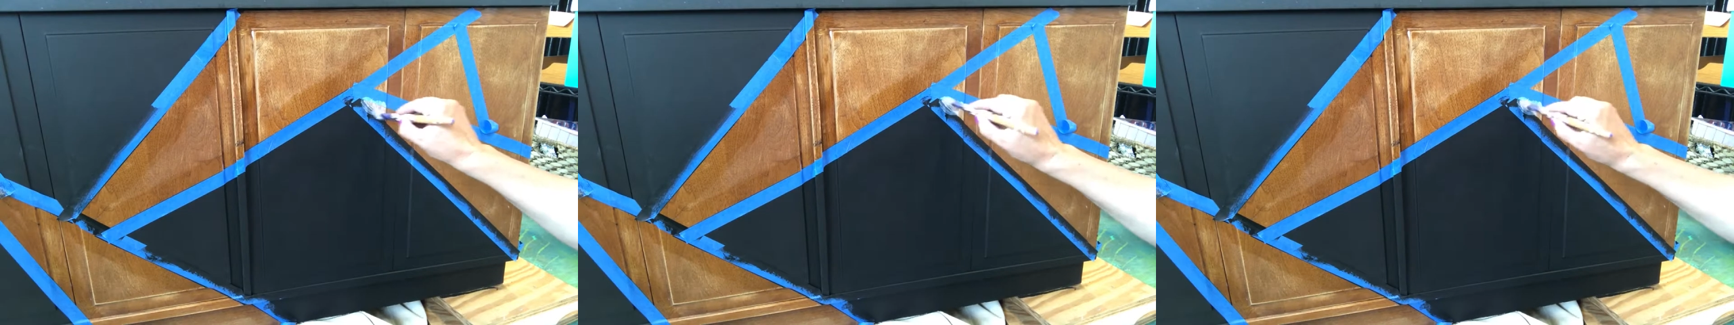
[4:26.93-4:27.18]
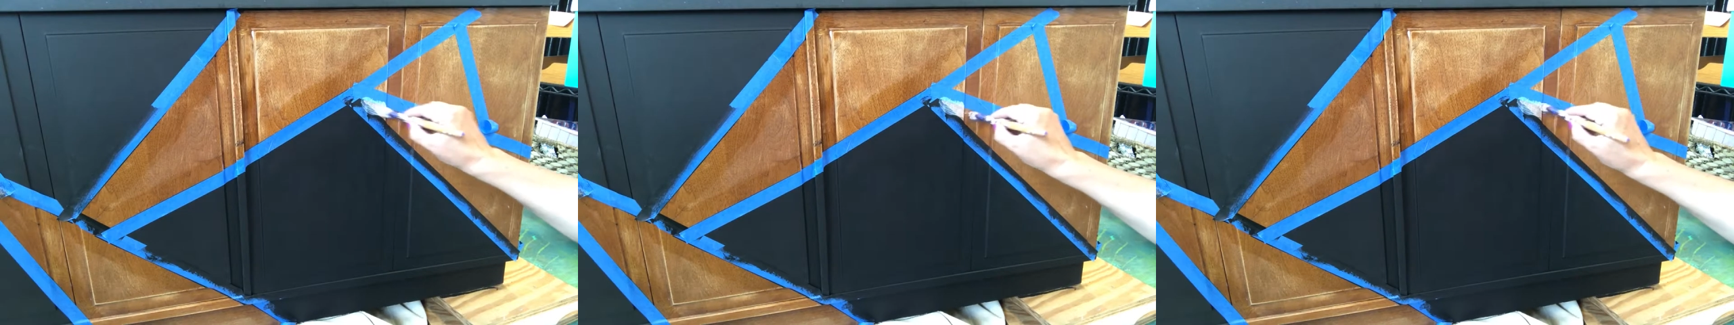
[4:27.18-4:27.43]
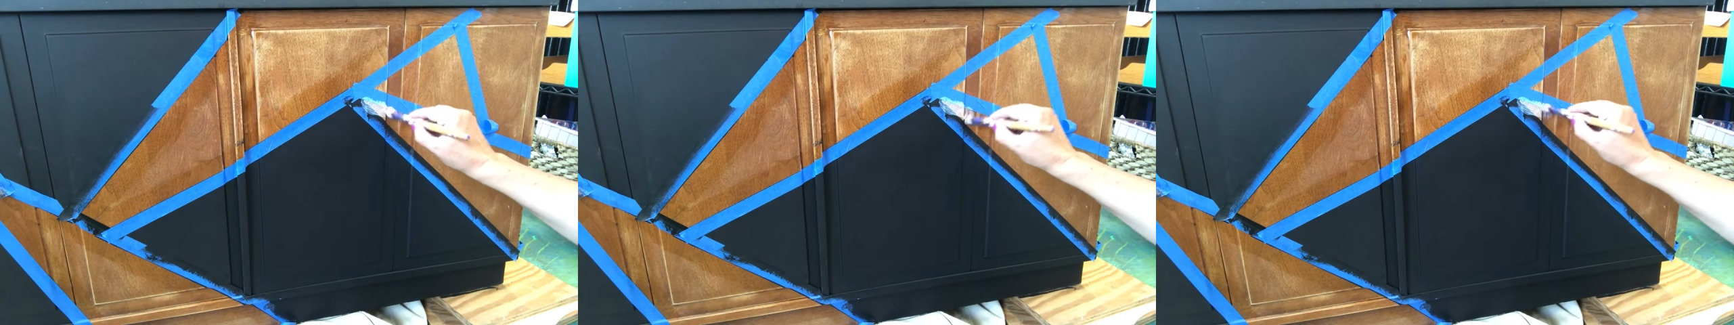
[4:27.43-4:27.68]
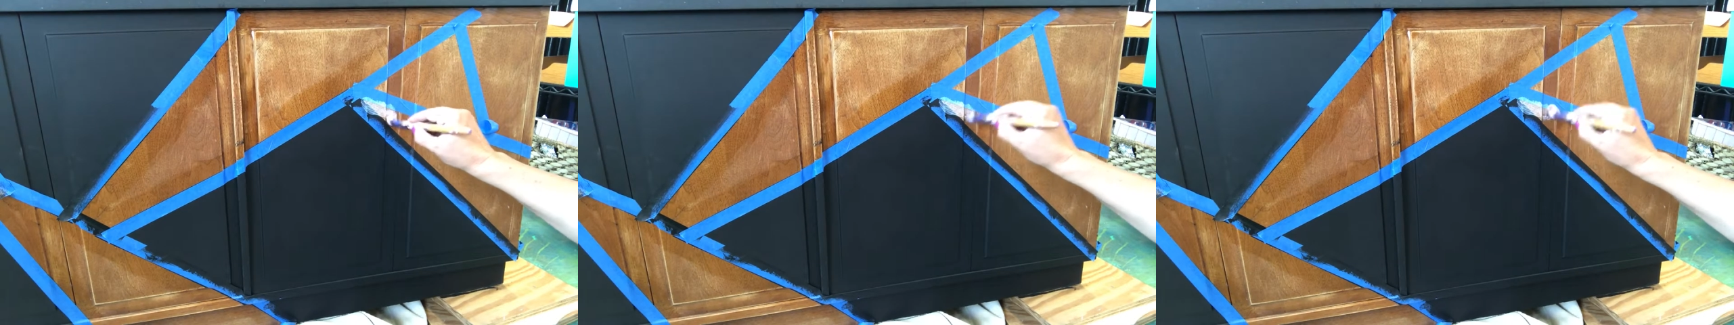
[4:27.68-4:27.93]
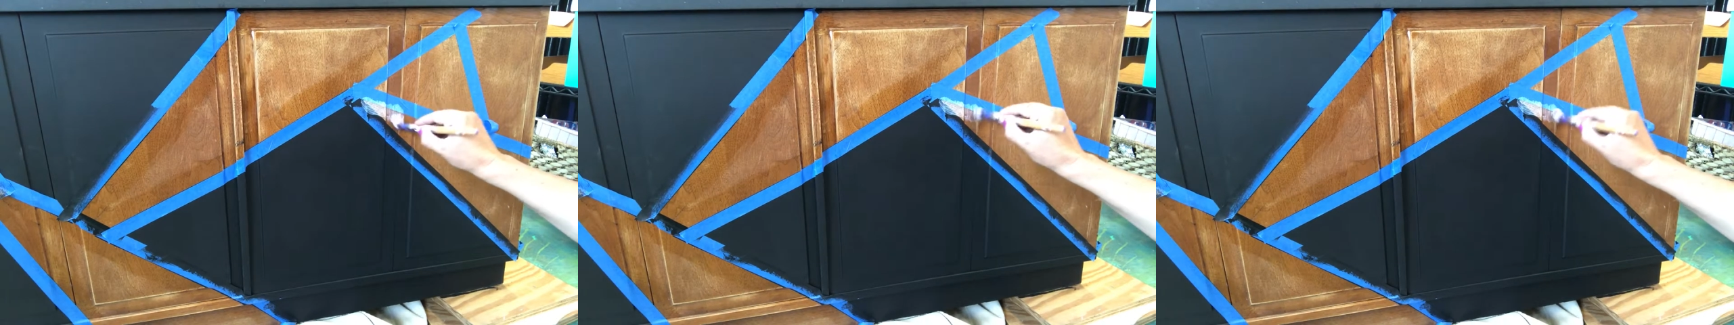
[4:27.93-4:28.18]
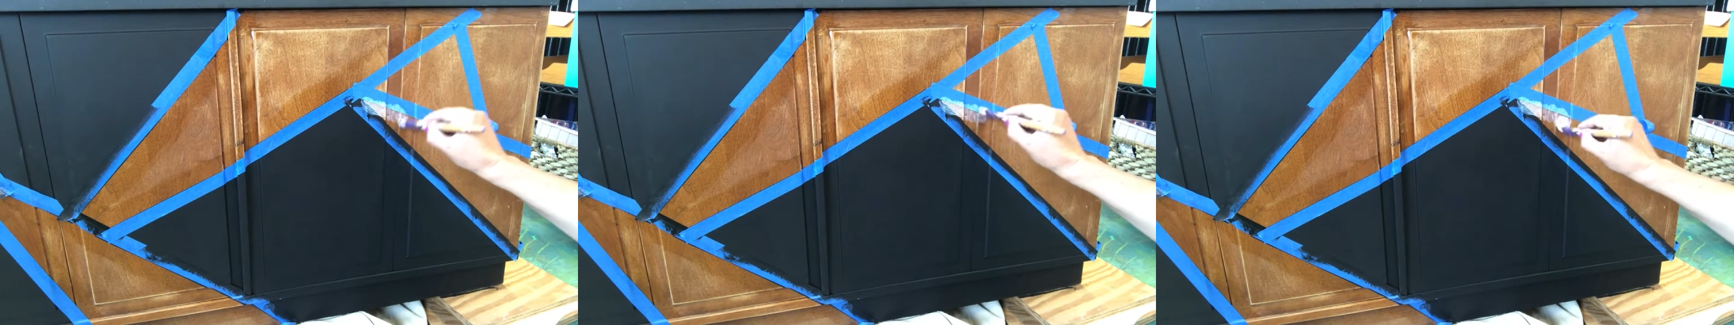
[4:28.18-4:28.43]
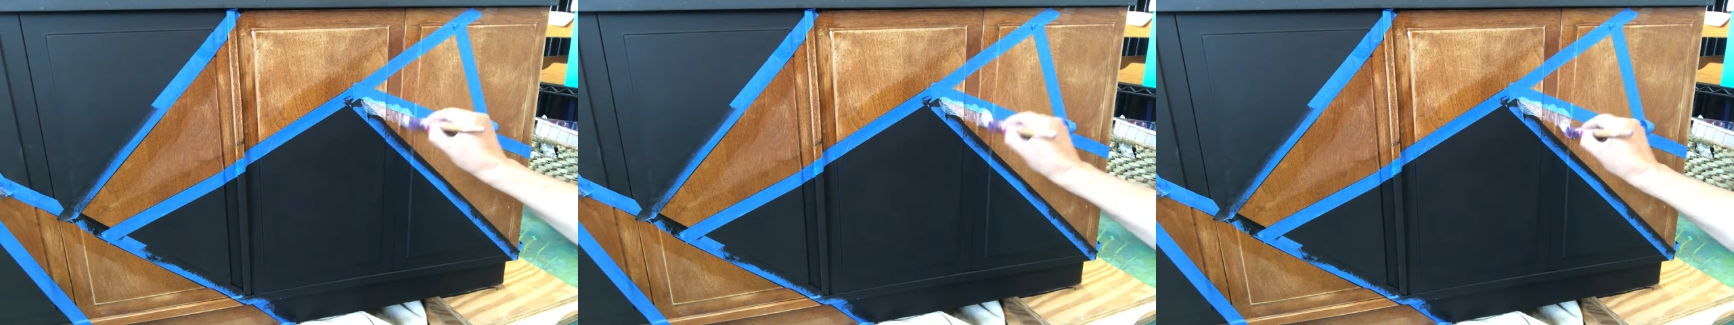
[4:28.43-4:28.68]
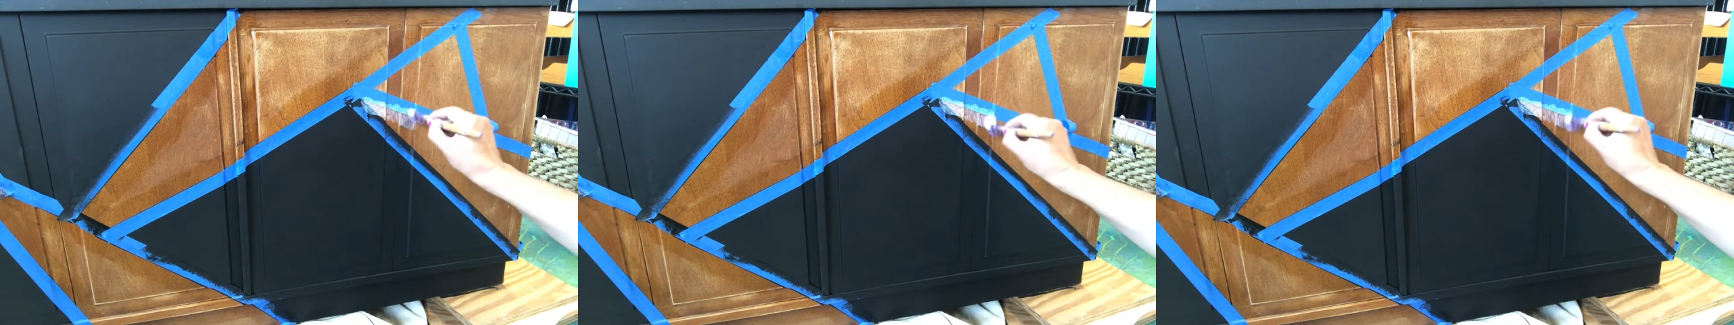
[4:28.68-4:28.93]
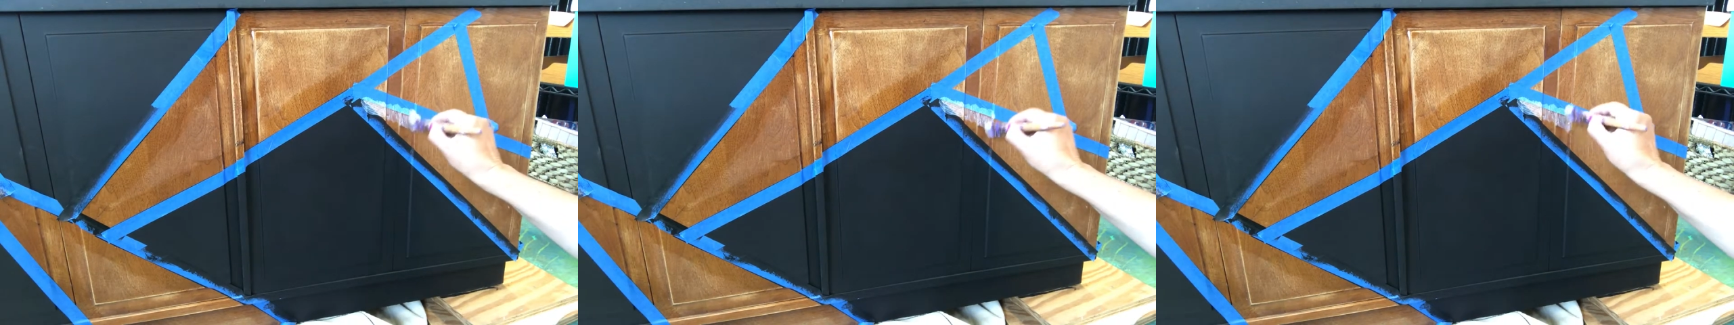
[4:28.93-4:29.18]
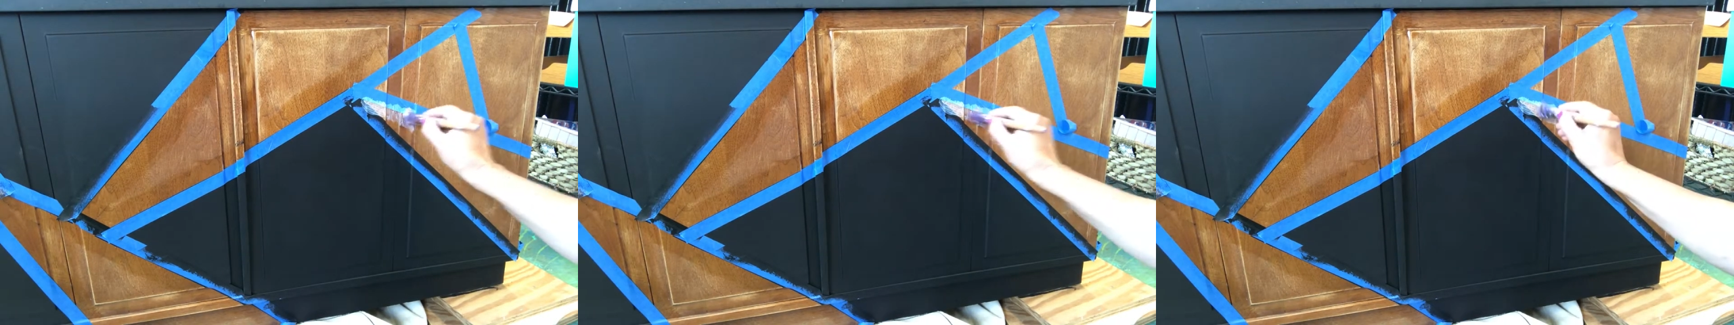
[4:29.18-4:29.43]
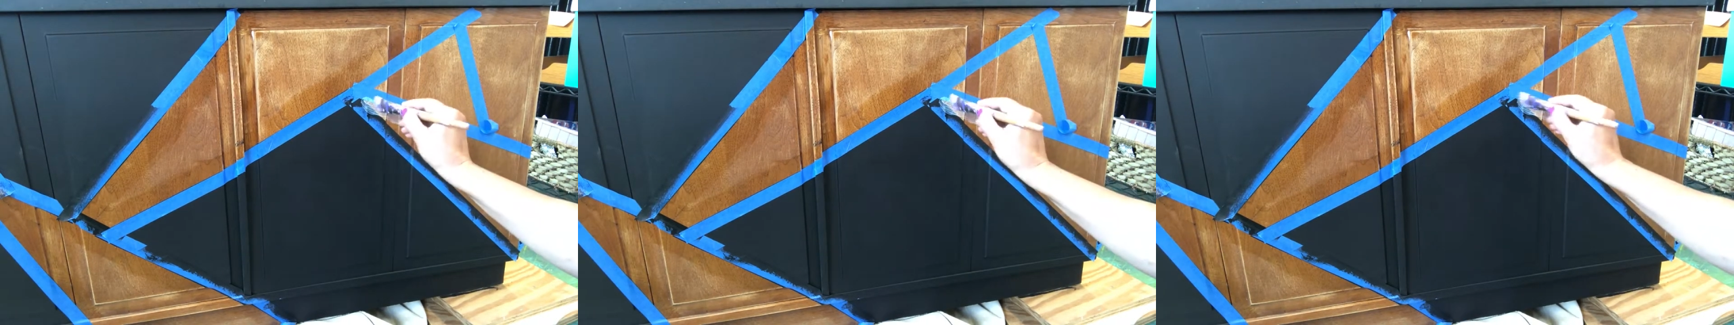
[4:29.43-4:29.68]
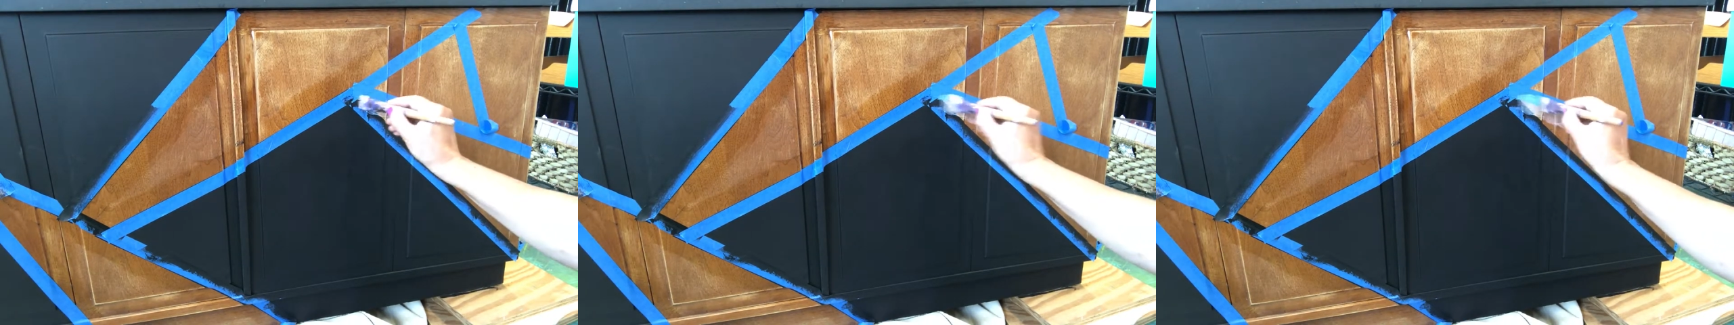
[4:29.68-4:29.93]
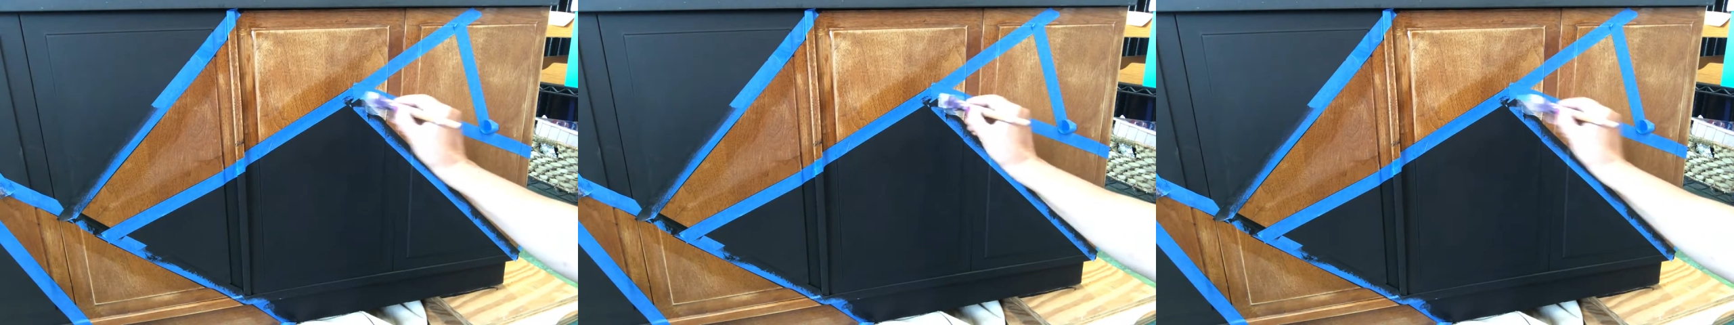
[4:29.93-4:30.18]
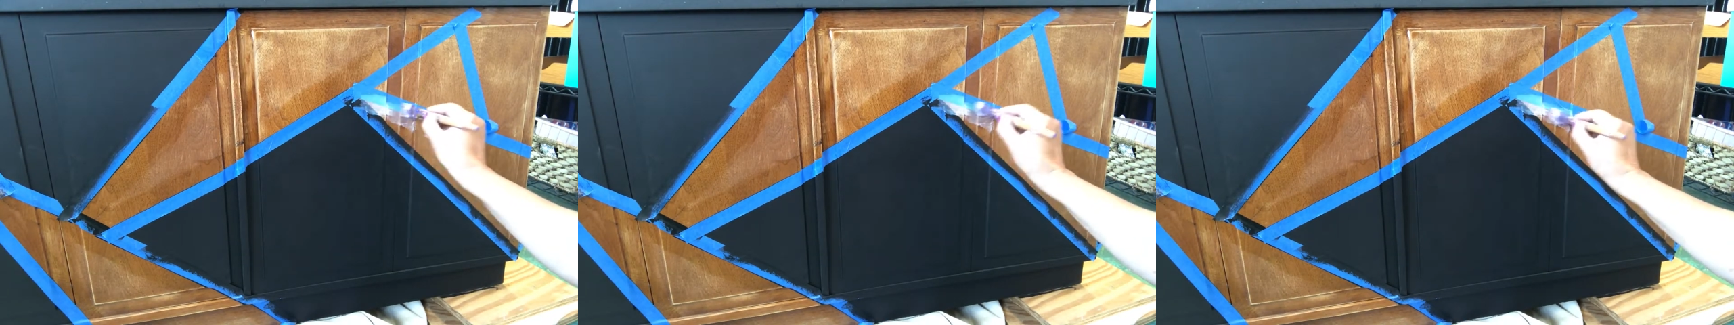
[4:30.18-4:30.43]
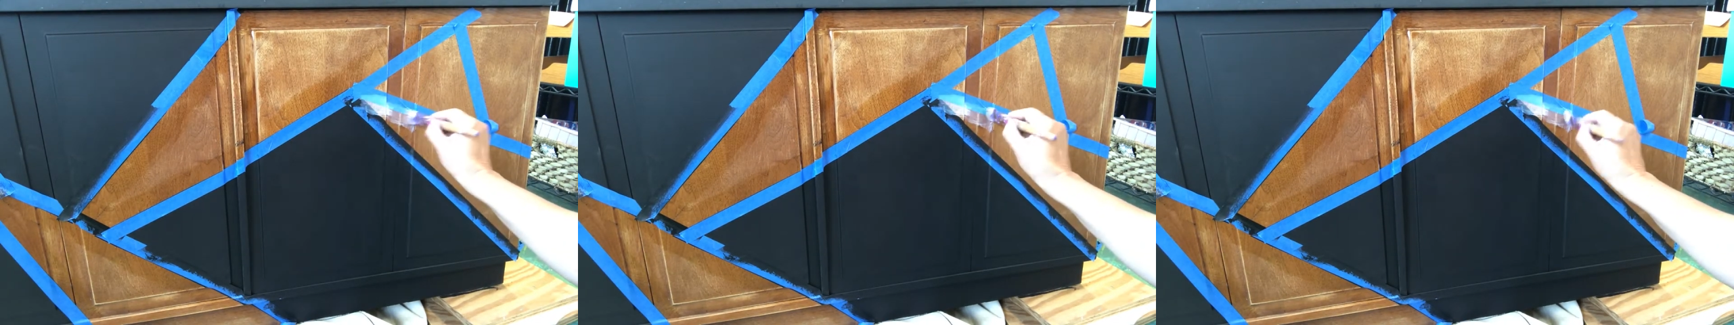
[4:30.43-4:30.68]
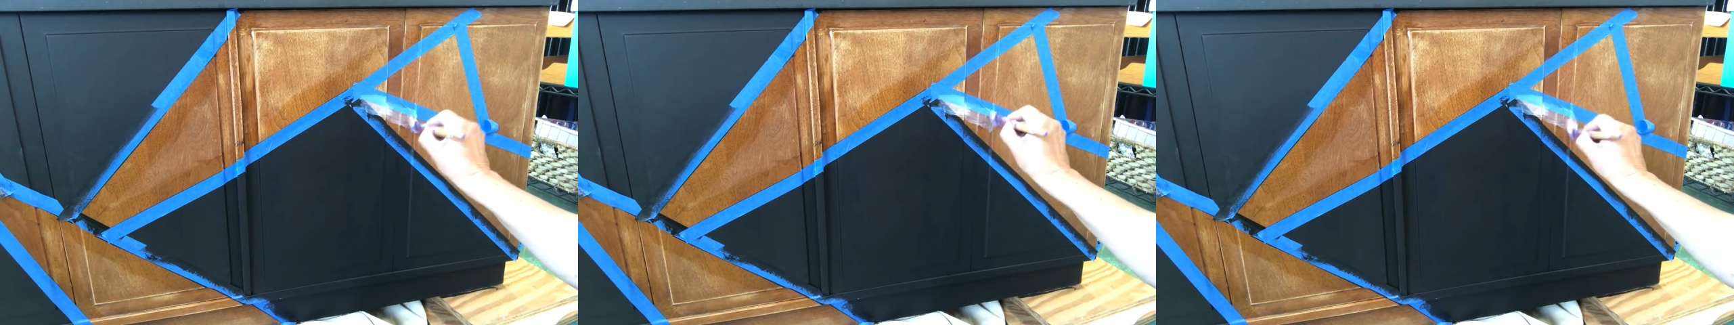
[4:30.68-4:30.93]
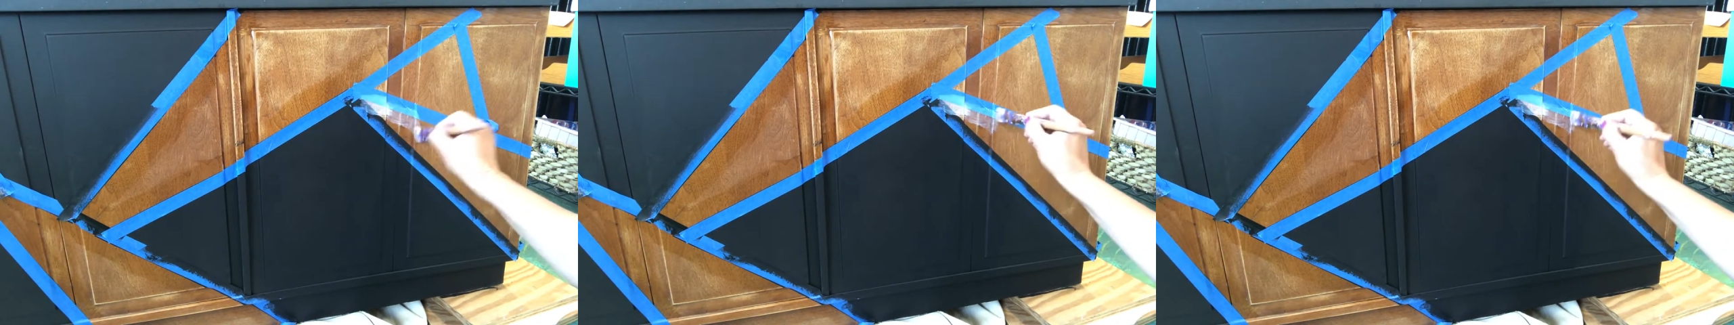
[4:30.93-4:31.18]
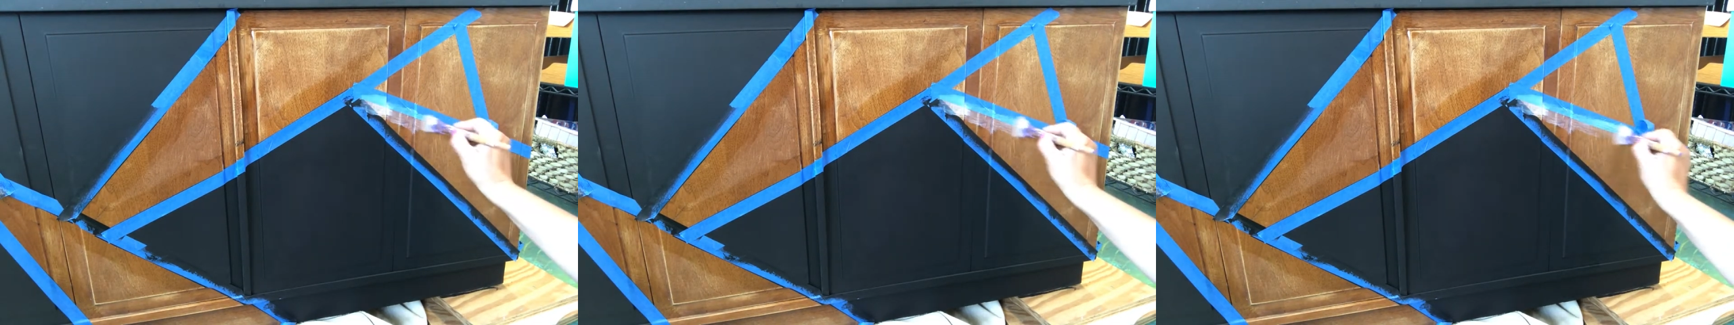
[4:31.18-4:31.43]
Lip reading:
Nobody's mouth can be seen.